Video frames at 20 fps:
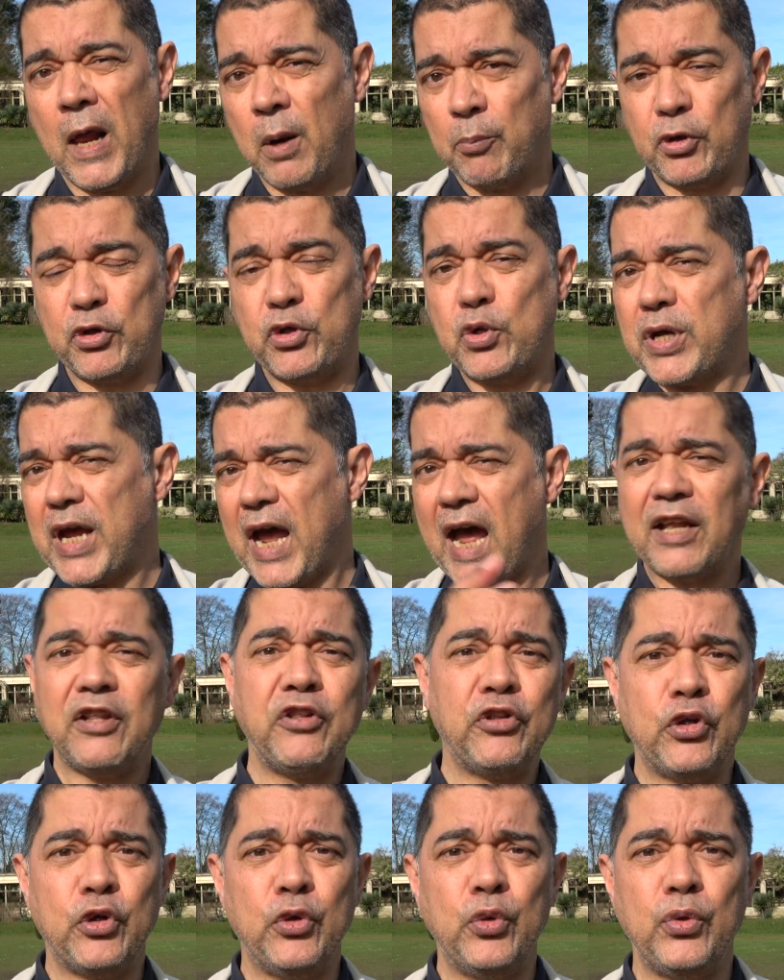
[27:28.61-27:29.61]
But you
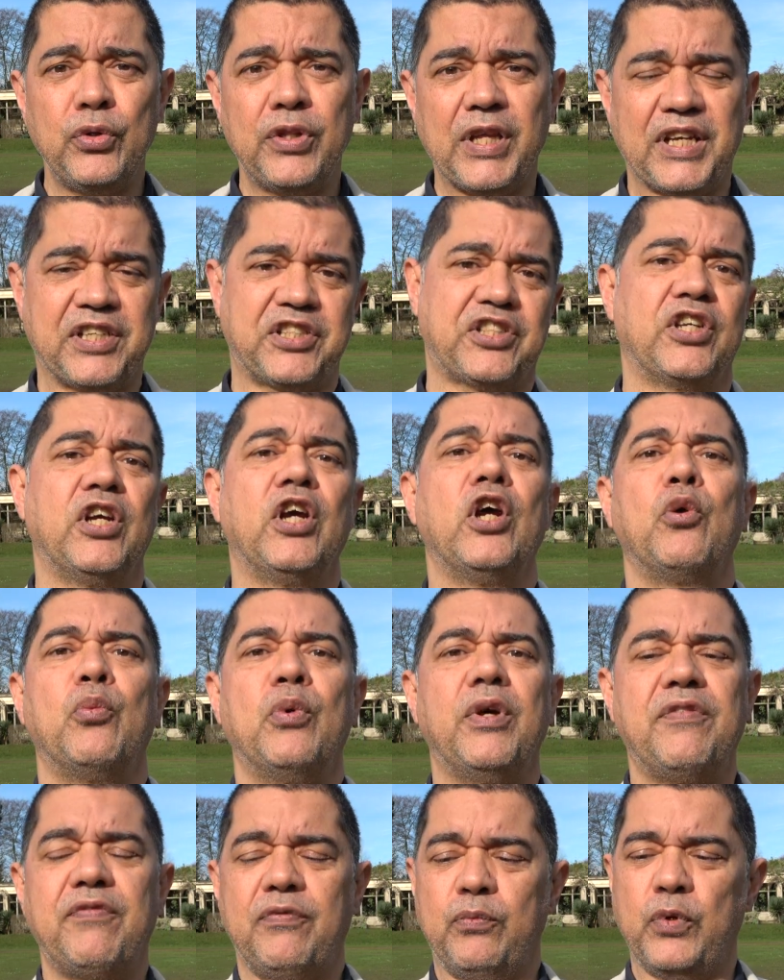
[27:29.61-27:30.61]
can do this
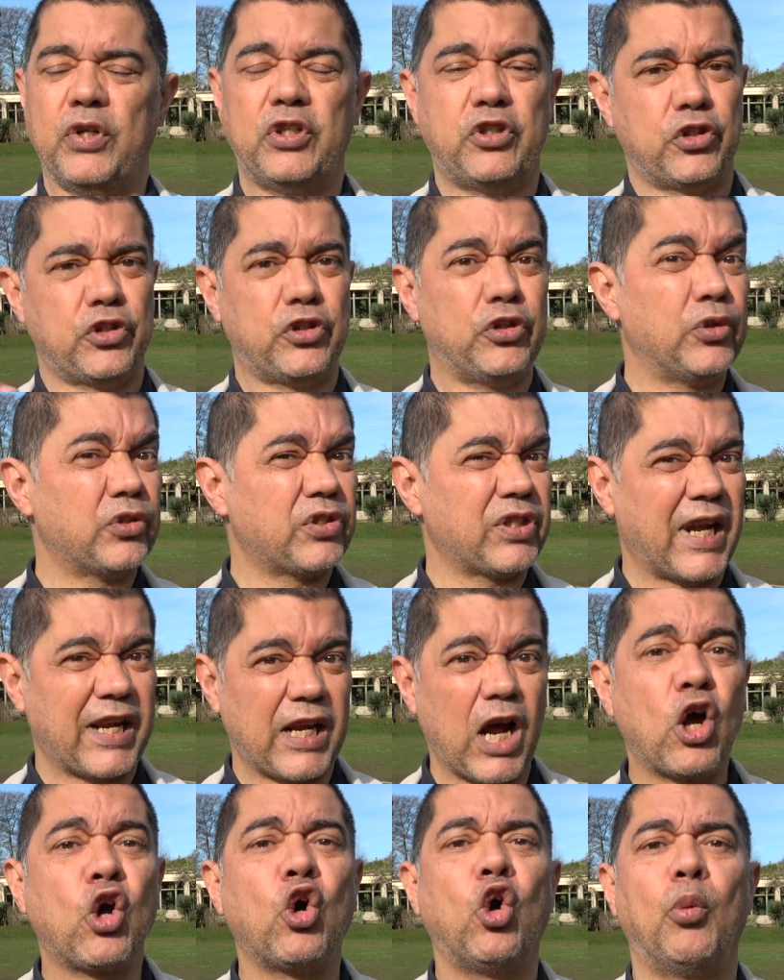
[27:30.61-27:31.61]
with, with just using
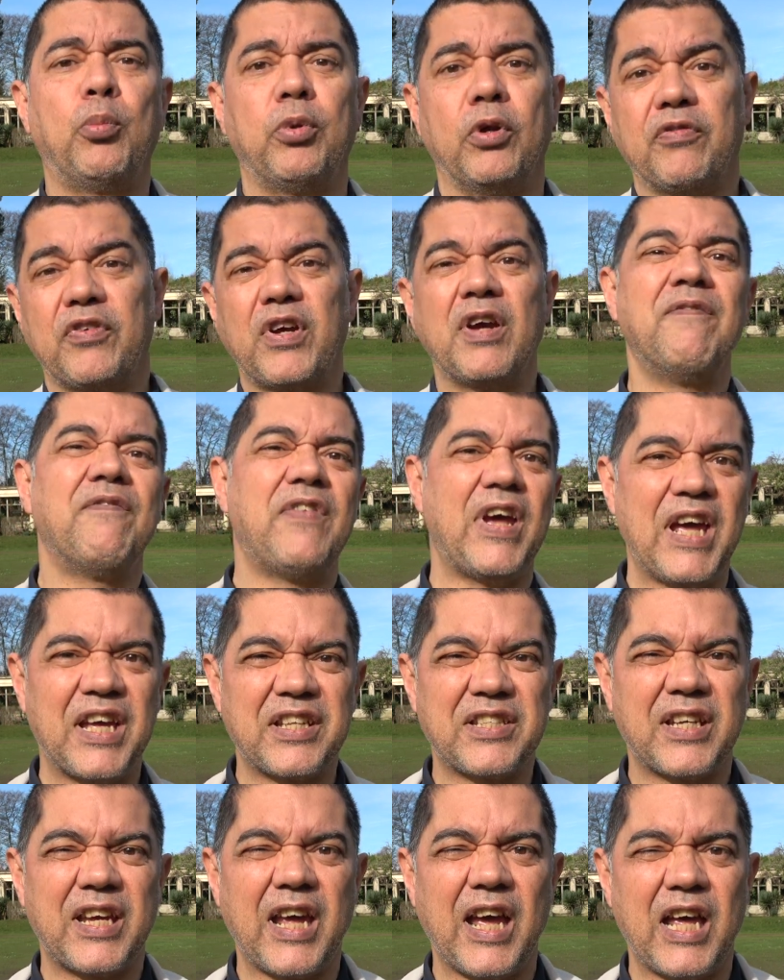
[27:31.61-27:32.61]
like a couple of
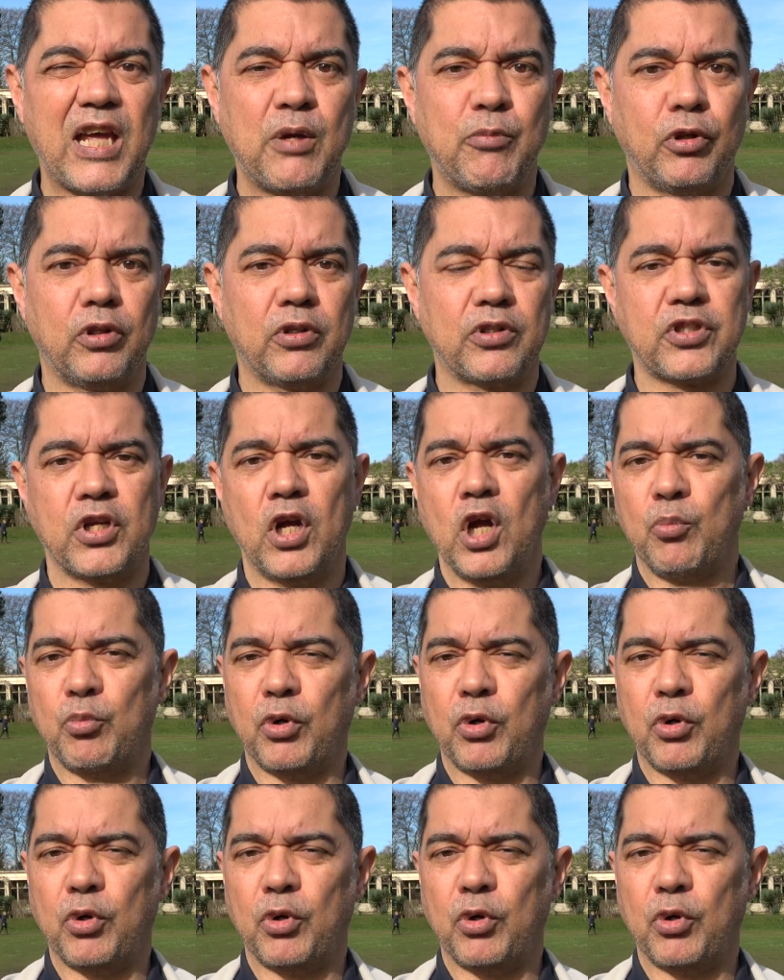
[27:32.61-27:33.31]
converter cables.